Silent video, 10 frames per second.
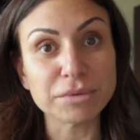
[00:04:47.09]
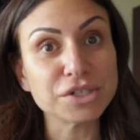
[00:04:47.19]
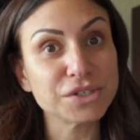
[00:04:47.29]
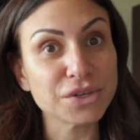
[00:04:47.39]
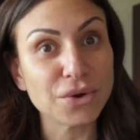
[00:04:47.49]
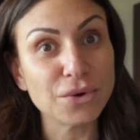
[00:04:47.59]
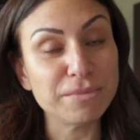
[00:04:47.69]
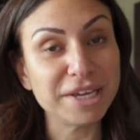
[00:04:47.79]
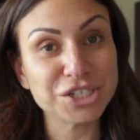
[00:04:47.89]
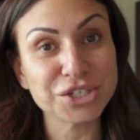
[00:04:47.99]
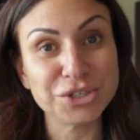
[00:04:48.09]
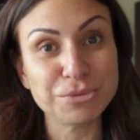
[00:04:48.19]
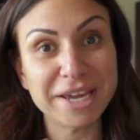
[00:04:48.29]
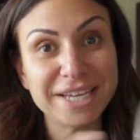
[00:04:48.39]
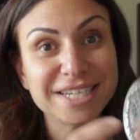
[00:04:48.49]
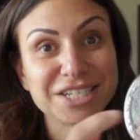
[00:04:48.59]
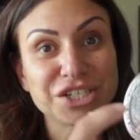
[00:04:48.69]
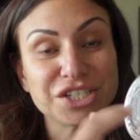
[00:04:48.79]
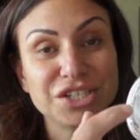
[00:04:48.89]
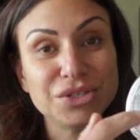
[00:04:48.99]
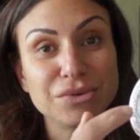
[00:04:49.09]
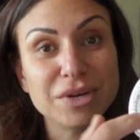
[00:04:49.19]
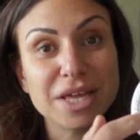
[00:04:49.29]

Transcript: so make sure you pay attention to